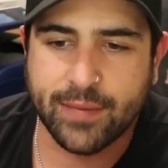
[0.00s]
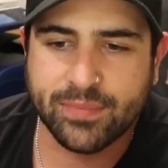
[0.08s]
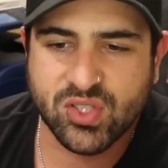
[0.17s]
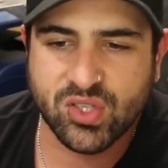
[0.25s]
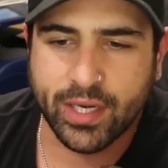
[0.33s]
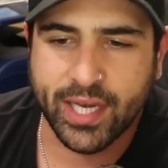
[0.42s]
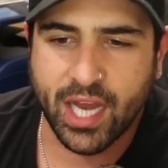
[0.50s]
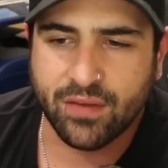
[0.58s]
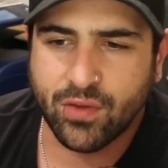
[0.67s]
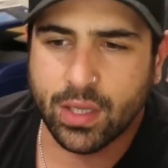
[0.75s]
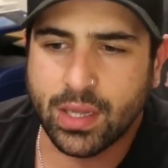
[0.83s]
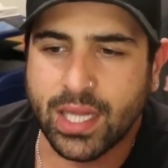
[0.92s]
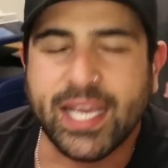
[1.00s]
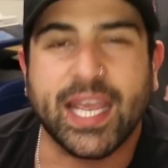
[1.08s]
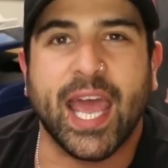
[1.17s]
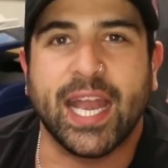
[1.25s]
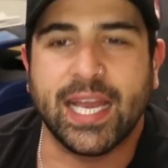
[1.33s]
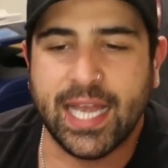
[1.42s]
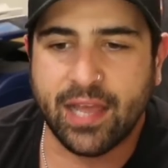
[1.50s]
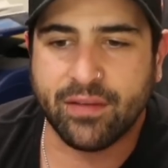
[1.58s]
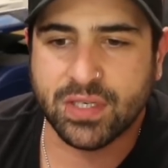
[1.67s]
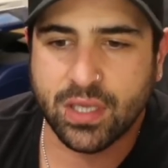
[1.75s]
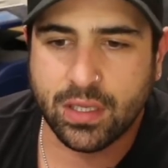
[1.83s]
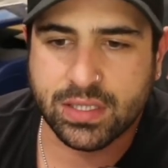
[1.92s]
Keep scrolling down. You've got Link at
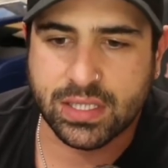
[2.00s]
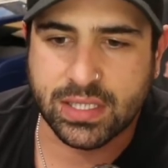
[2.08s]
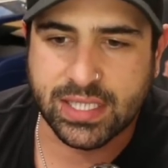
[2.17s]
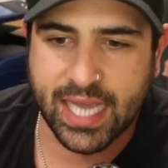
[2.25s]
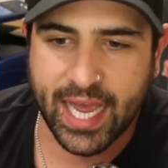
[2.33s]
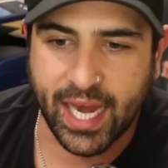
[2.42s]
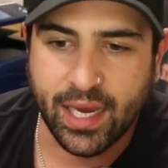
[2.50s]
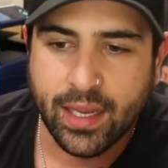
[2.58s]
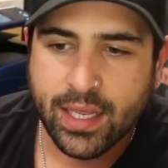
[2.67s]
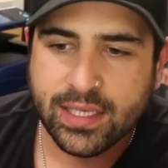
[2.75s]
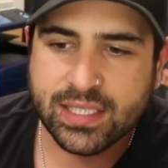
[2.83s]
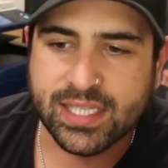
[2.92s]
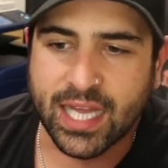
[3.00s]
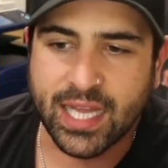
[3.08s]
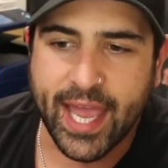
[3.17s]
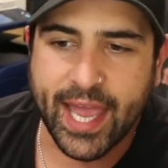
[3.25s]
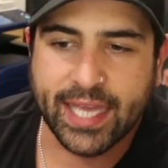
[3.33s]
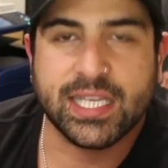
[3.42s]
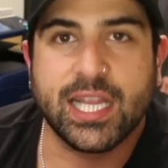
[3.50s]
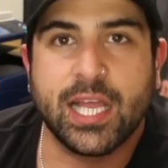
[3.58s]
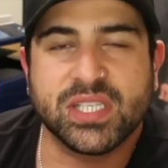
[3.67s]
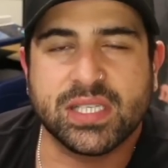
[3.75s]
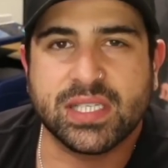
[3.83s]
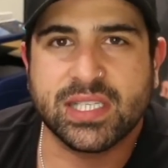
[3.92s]
$11 today. Stellar
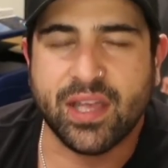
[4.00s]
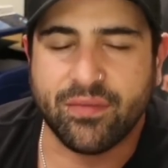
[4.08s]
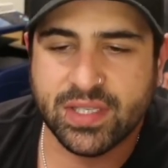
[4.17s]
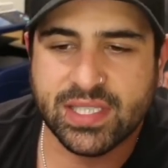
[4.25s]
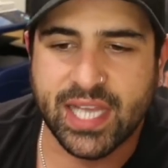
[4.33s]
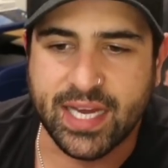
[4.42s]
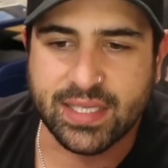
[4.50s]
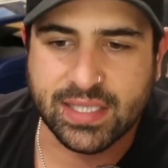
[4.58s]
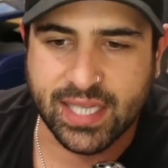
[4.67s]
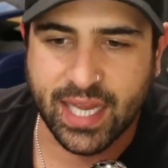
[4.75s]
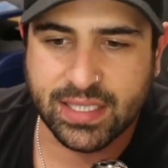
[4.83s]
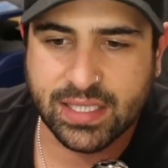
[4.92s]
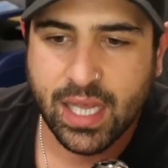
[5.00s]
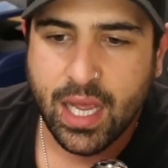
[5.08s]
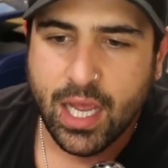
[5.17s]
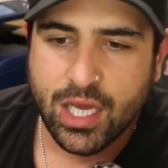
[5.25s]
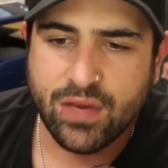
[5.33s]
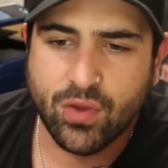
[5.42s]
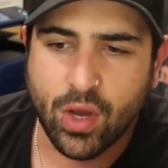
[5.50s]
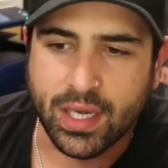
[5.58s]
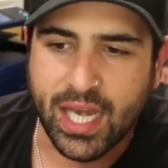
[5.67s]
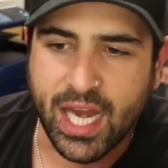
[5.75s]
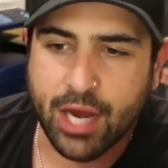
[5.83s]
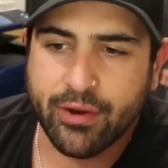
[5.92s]
XLM is at 17 cents. You've got
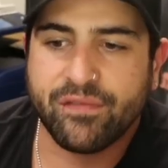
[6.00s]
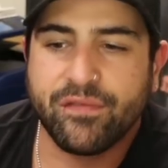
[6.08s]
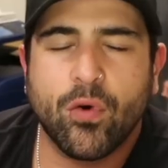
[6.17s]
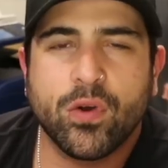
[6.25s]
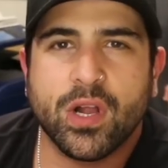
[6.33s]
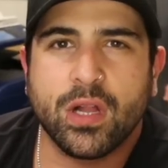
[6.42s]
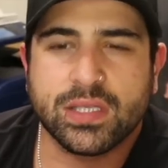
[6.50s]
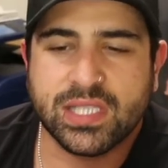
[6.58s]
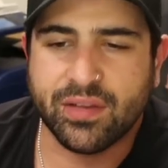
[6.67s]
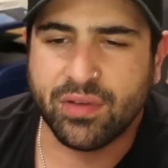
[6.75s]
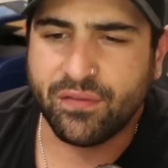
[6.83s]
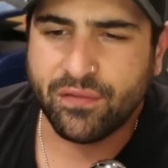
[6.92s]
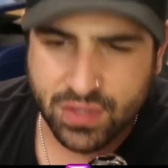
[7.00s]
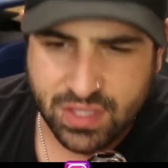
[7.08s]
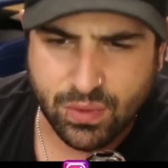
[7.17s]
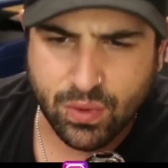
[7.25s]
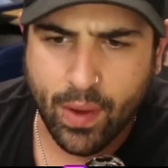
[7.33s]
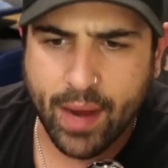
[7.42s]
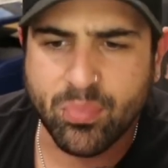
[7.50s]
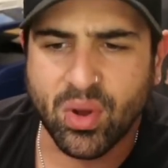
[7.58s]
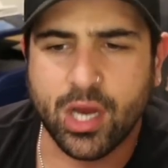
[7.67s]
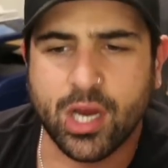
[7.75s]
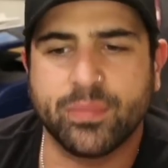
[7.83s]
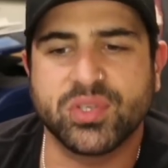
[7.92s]
Near at $4.74. Some great
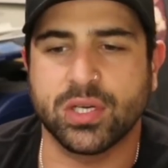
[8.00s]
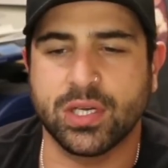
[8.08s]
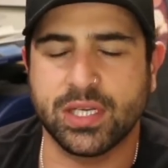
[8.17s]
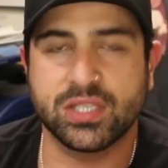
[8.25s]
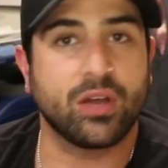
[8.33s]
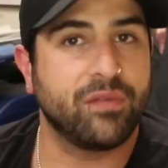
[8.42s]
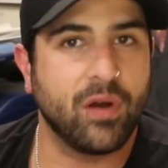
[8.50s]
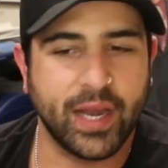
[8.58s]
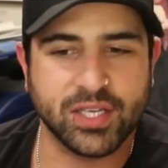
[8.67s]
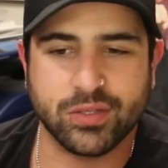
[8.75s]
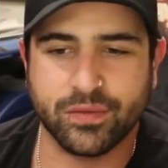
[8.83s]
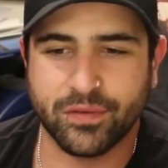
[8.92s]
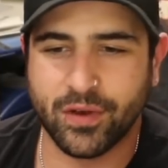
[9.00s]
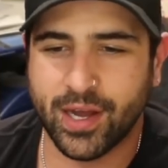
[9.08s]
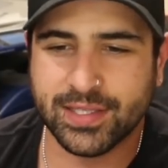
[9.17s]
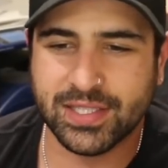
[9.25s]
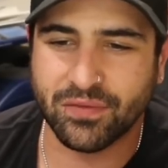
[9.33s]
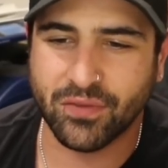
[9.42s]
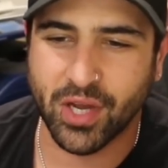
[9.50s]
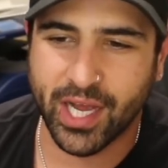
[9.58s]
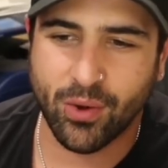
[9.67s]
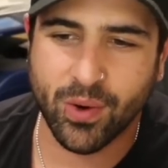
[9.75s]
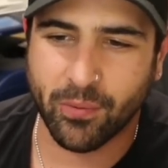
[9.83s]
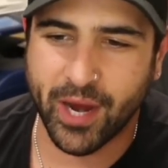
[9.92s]
buying opportunities, not financial advice. You've got
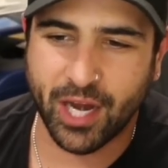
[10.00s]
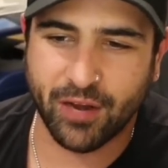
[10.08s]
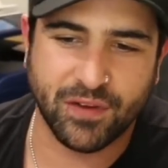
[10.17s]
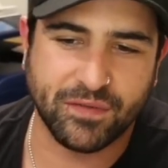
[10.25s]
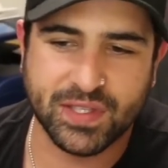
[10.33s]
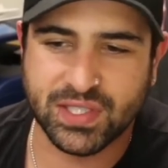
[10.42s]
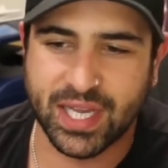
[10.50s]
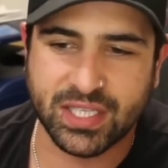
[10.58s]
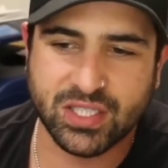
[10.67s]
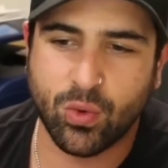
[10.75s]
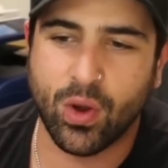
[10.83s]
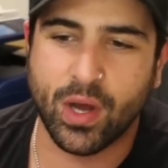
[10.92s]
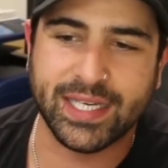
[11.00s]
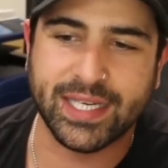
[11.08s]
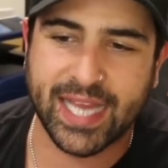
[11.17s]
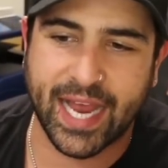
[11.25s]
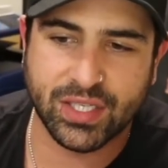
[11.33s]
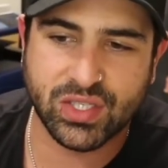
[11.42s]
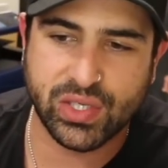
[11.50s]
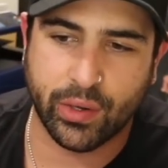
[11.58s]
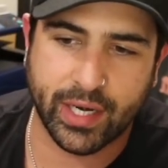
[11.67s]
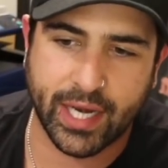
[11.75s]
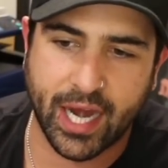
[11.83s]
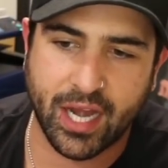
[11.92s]
Algorand at 50 cents. Quant is down to
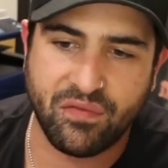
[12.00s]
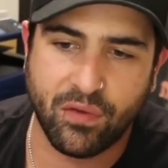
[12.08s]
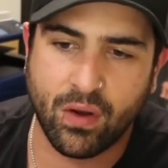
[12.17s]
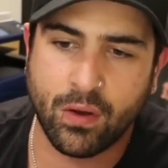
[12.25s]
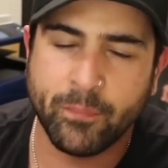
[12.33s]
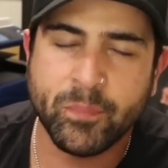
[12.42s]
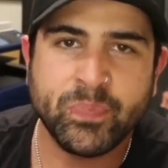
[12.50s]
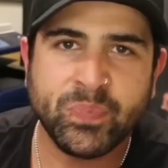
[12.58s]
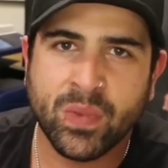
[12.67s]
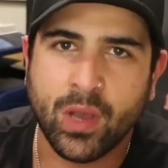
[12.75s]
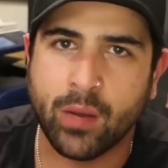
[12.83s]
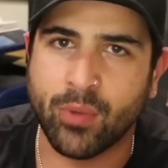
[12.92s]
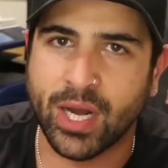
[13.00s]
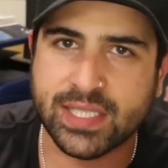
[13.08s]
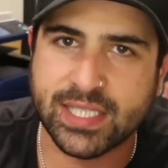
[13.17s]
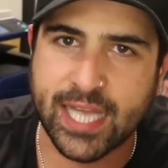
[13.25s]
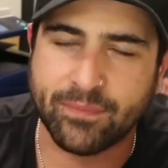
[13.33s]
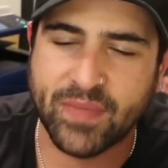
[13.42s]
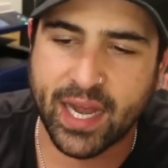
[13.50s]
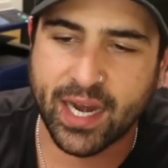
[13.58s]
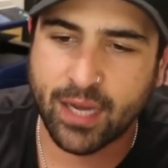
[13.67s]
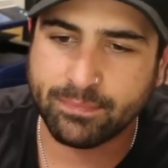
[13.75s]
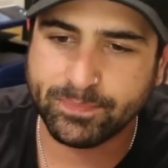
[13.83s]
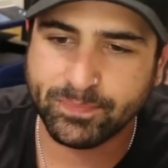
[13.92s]
284. I might snap that
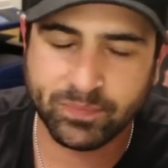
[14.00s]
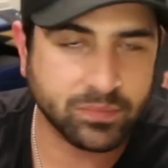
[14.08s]
up.